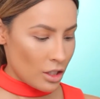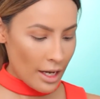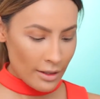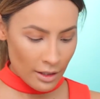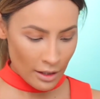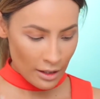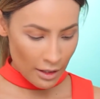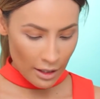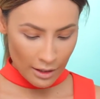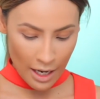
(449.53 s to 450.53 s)
tested these
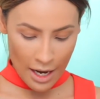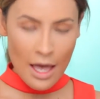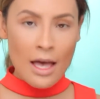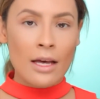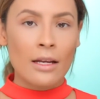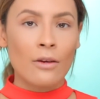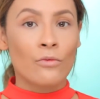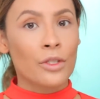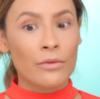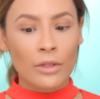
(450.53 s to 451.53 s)
last night, and I
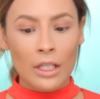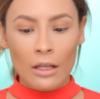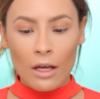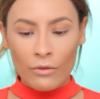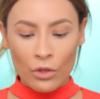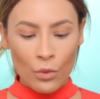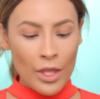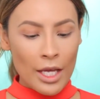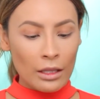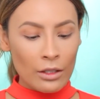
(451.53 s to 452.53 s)
really, really loved the
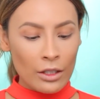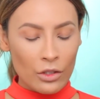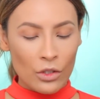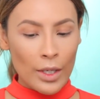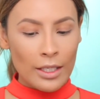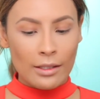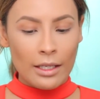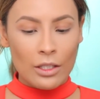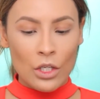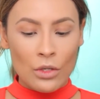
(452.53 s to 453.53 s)
way they looked, so I
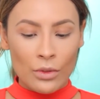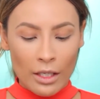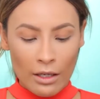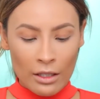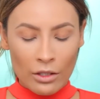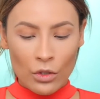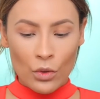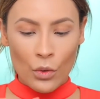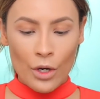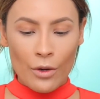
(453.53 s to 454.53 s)
decided to use it in this
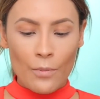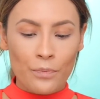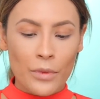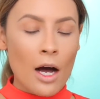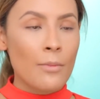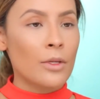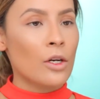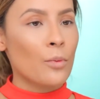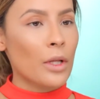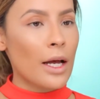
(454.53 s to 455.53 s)
tutorial. I'm
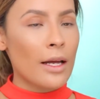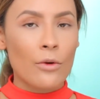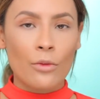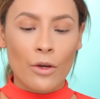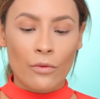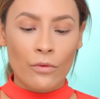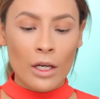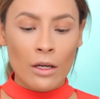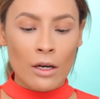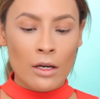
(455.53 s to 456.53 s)
gonna apply it with my
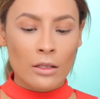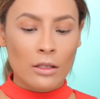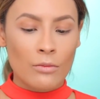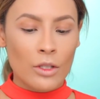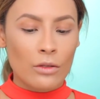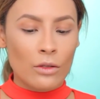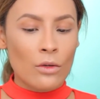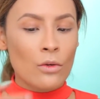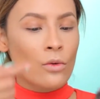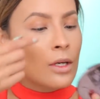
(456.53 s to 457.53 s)
finger. It's gonna be
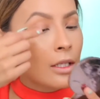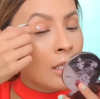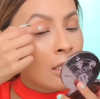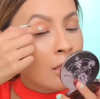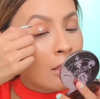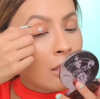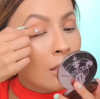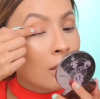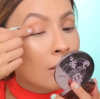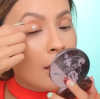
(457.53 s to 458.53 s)
so
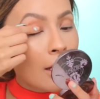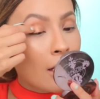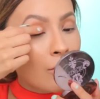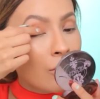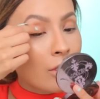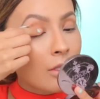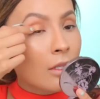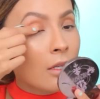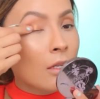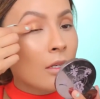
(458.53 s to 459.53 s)
easy, and I'm just
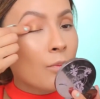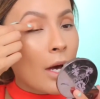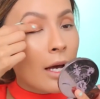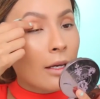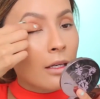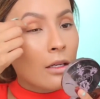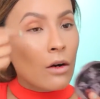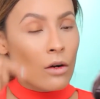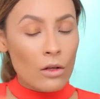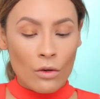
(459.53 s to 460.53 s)
gonna pack it
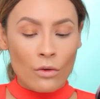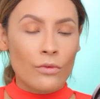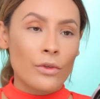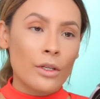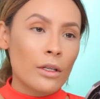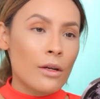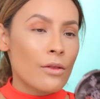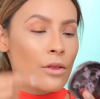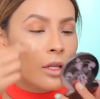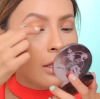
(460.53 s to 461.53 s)
all over
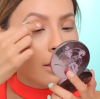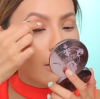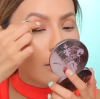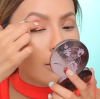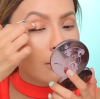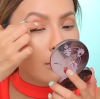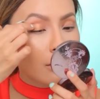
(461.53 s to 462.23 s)
the lid.